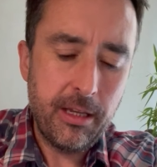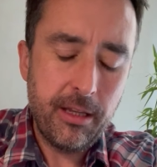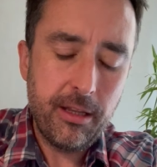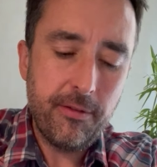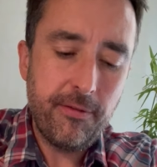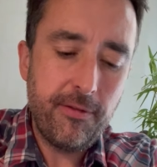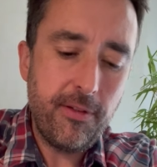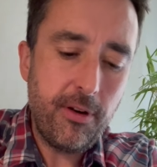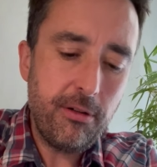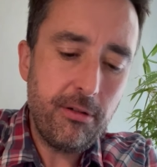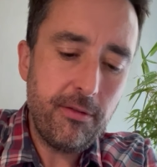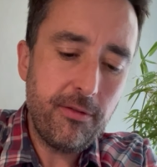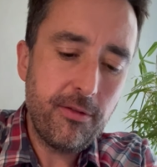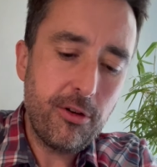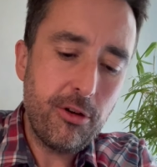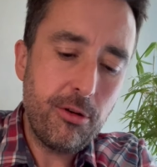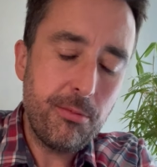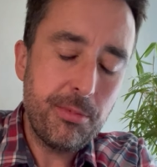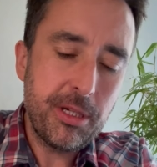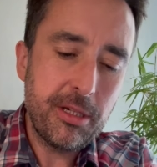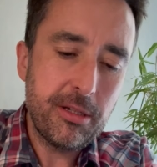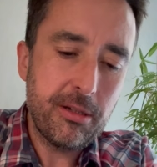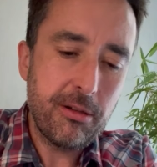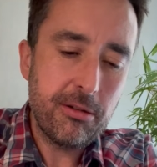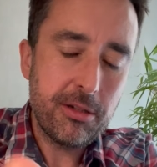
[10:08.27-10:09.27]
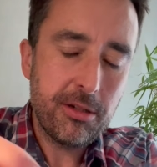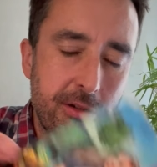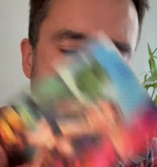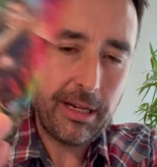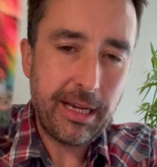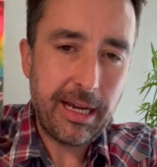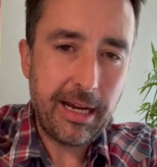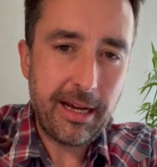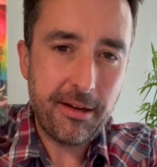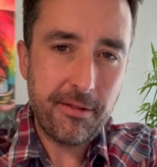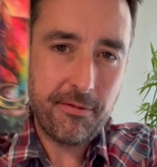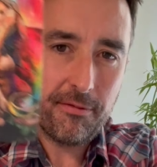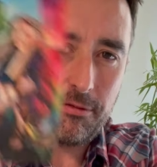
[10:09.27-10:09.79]
Four of Cups is also a
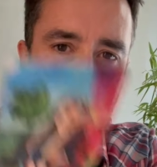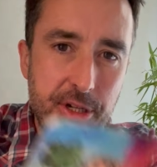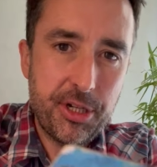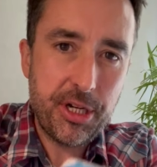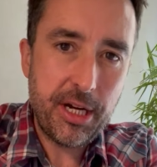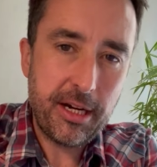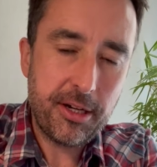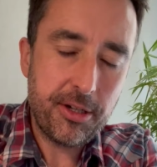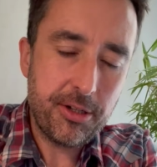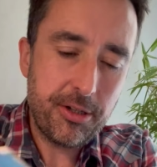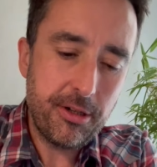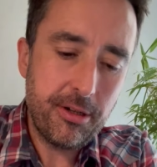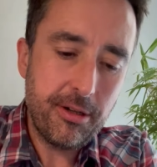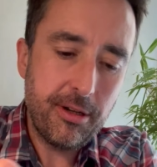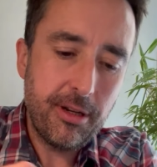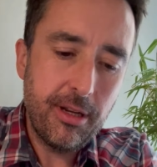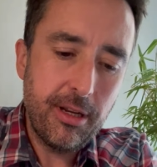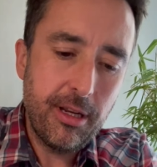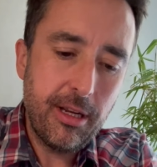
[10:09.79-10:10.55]
card of rejection,